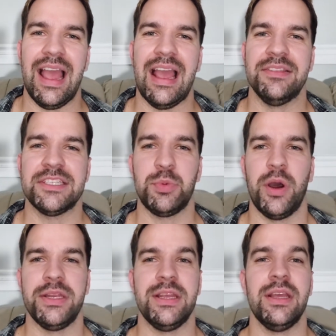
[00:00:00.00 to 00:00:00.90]
In this
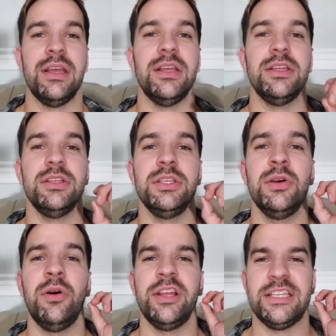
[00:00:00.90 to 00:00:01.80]
one, you
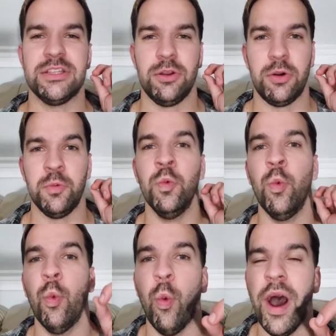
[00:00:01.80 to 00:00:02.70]
only need to learn
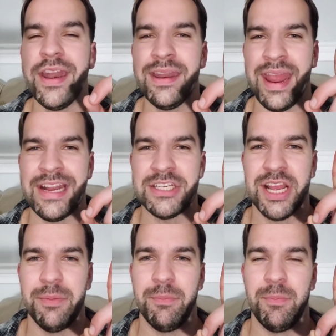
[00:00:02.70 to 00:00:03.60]
1 HM.